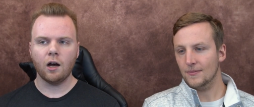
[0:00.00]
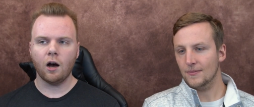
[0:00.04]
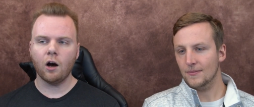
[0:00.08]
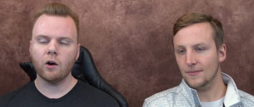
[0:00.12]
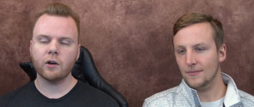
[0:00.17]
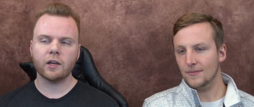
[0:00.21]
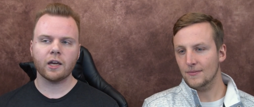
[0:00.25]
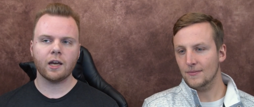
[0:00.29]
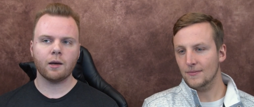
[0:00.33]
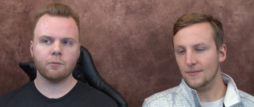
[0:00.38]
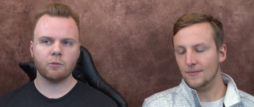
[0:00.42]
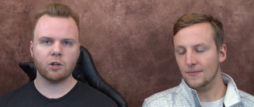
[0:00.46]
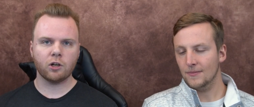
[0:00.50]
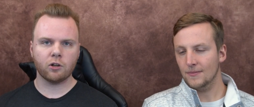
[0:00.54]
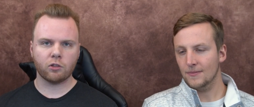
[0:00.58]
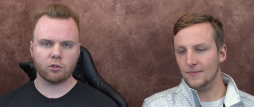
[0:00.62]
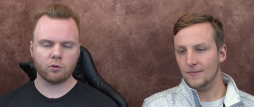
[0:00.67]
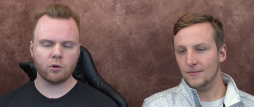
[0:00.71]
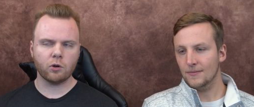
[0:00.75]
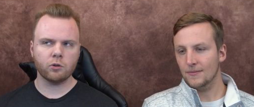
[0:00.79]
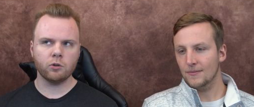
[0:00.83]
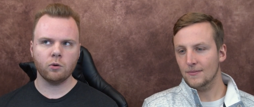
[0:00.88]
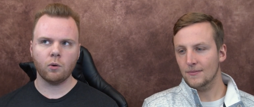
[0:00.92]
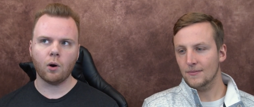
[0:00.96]
Speaker 1: okay, I'm going to
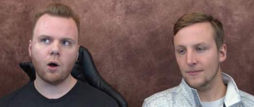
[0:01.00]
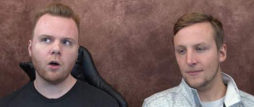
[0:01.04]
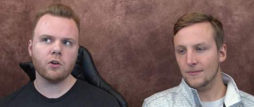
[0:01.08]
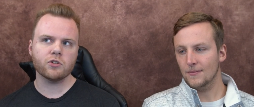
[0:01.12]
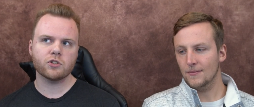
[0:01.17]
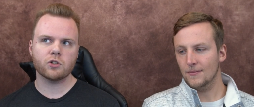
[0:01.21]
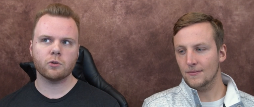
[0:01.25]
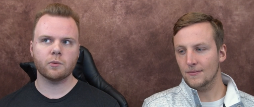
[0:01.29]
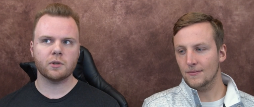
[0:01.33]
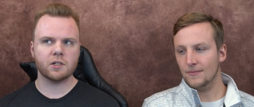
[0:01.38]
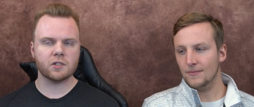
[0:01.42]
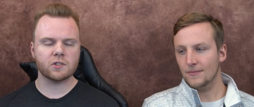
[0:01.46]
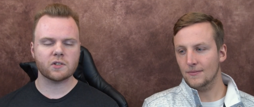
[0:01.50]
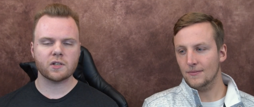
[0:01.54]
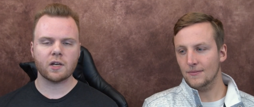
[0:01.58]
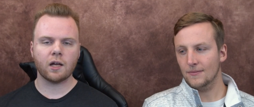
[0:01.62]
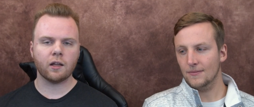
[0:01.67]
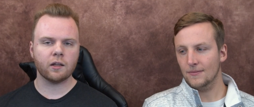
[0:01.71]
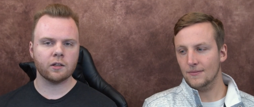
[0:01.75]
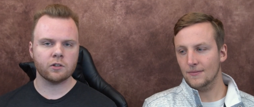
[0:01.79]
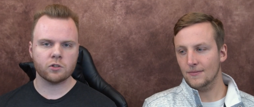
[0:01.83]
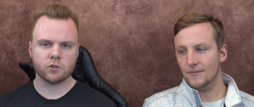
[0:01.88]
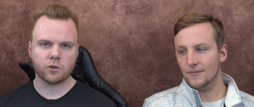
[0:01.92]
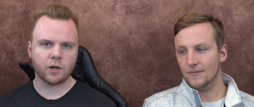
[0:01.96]
throw you also in a
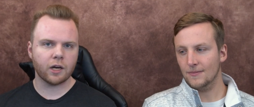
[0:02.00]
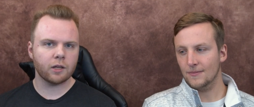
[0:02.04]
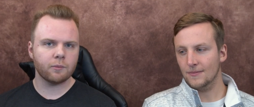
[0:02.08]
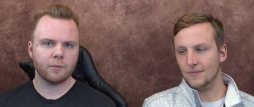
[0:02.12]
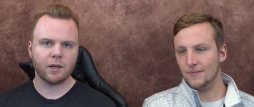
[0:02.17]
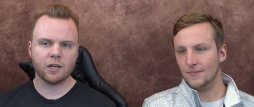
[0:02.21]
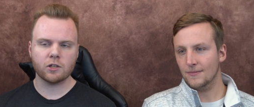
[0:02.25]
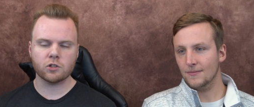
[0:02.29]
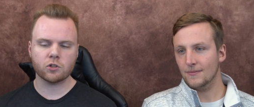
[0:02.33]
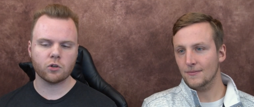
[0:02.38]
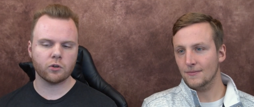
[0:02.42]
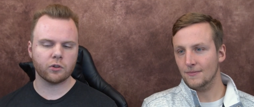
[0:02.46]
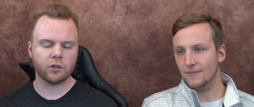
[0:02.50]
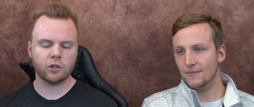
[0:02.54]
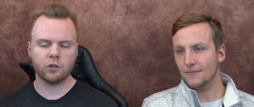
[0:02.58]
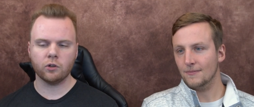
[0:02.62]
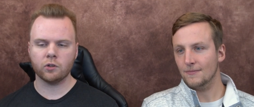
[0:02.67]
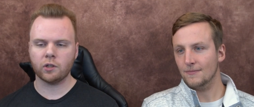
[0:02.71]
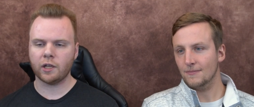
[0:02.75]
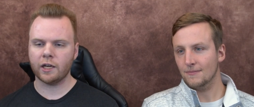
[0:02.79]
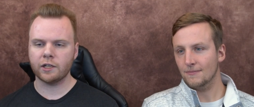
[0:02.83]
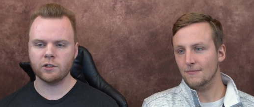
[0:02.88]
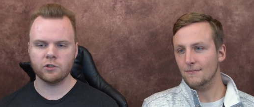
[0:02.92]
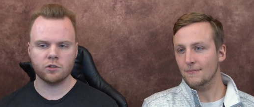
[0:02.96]
cell and try and make sure that you're
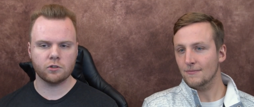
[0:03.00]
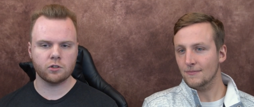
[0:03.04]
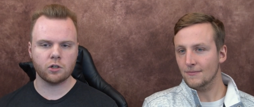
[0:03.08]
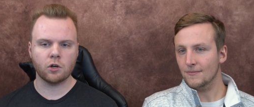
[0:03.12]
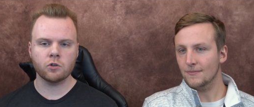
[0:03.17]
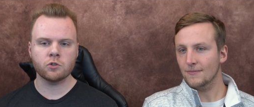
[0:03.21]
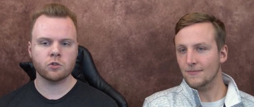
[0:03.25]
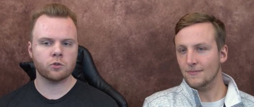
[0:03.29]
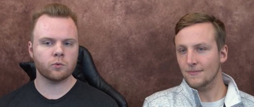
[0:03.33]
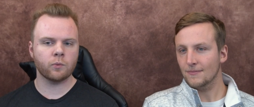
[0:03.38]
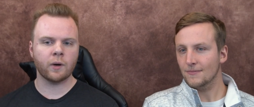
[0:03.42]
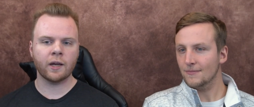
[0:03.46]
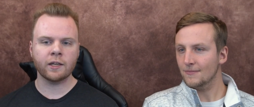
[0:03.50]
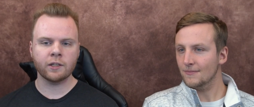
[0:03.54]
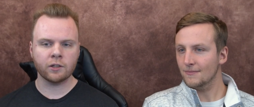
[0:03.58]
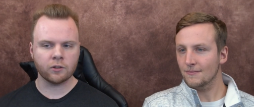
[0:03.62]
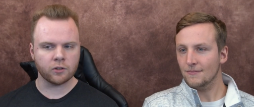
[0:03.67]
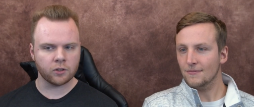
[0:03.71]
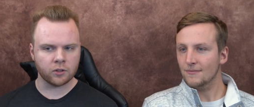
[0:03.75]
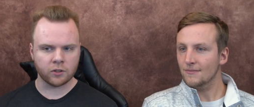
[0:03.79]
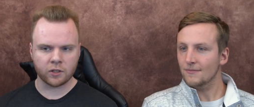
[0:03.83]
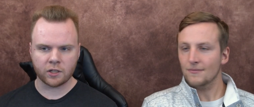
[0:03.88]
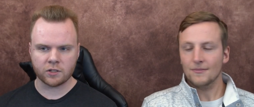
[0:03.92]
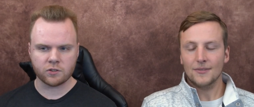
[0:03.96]
like dosed
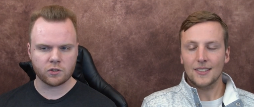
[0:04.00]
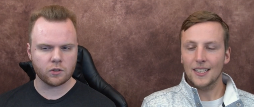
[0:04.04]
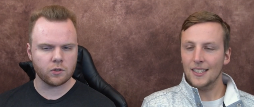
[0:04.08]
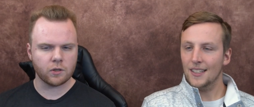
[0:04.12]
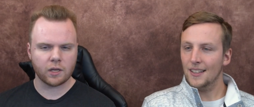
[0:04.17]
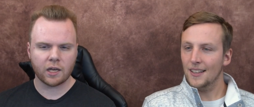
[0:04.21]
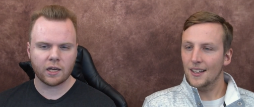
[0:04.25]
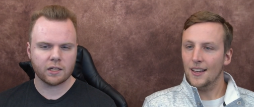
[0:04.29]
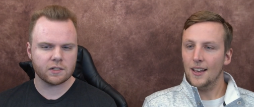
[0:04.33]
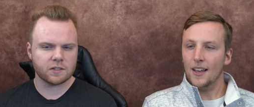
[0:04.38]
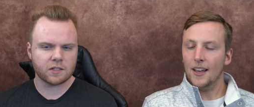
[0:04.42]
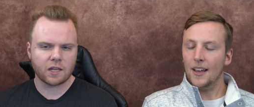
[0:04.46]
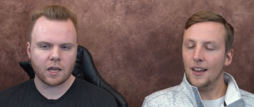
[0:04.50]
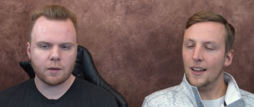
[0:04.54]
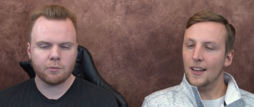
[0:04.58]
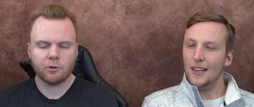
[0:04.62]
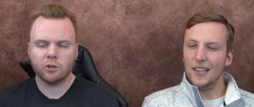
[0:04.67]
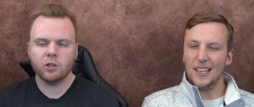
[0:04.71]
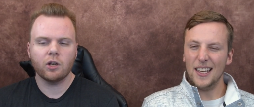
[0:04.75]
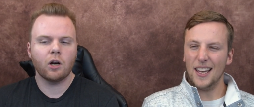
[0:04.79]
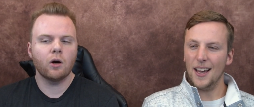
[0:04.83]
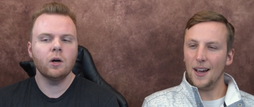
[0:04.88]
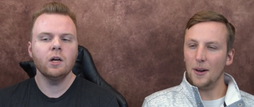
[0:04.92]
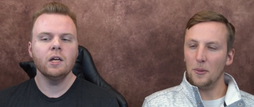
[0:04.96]
regularly so you can't escape.
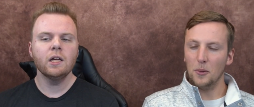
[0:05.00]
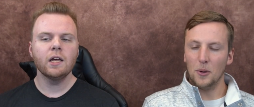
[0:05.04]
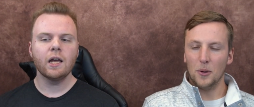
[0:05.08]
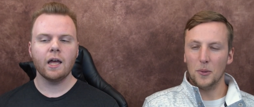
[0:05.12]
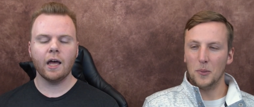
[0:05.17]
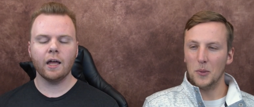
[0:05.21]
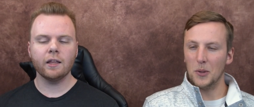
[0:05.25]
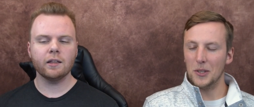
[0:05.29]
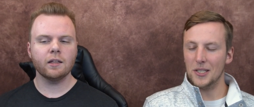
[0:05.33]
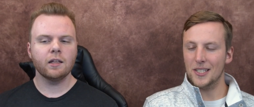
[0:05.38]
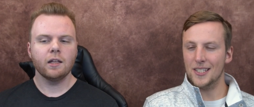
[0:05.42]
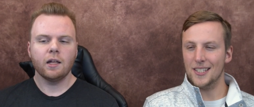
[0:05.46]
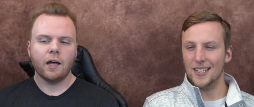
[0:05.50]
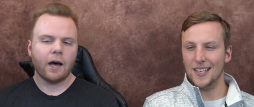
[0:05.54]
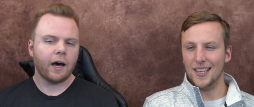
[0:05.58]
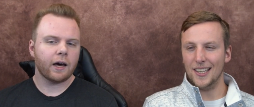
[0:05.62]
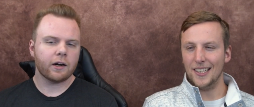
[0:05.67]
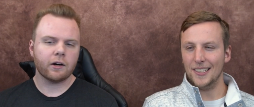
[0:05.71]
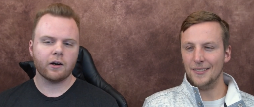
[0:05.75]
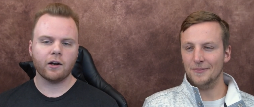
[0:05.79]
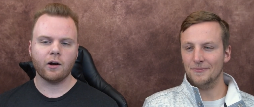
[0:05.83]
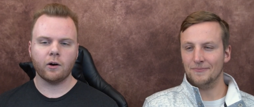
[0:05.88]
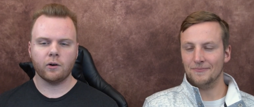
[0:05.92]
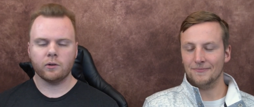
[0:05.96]
You know, yeah, we'll, we'll see. I
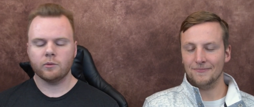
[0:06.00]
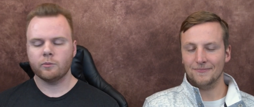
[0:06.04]
don't know,